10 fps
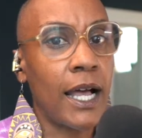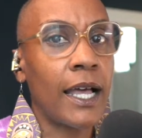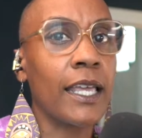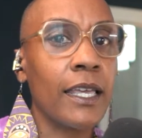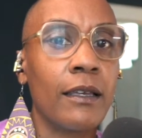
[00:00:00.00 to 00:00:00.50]

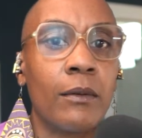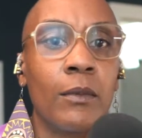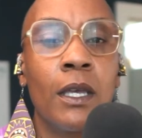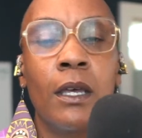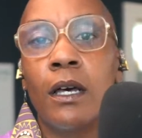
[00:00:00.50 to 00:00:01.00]
I am
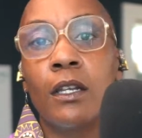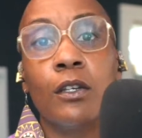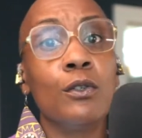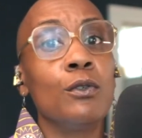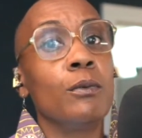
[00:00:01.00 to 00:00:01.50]
a
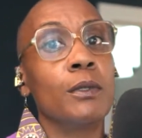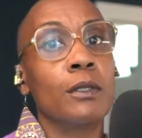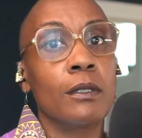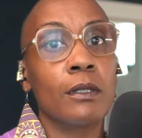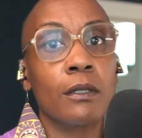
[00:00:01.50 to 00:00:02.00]
noob
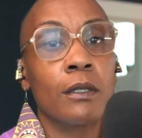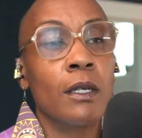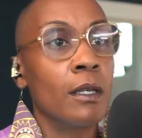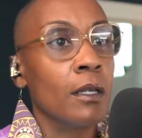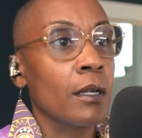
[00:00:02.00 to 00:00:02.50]
to
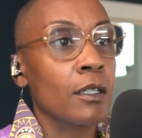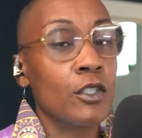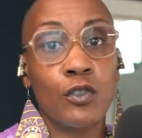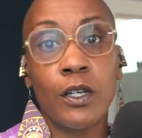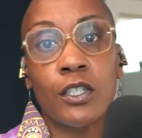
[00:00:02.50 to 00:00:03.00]

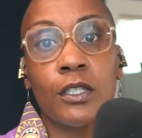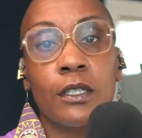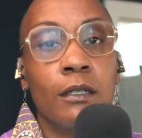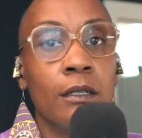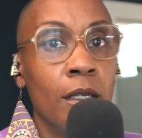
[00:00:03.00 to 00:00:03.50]

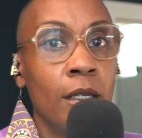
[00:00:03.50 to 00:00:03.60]
construction,